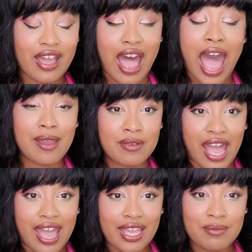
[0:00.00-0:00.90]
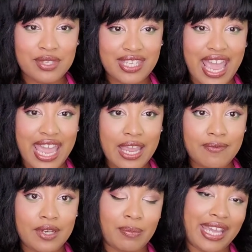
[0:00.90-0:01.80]
am
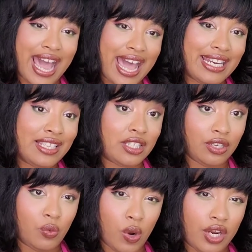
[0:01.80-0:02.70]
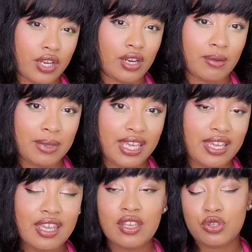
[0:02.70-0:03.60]
saved, but God is still working on
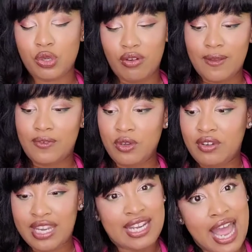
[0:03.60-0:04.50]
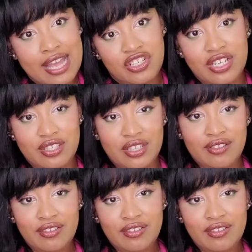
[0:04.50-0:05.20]
me. So if you cannot just,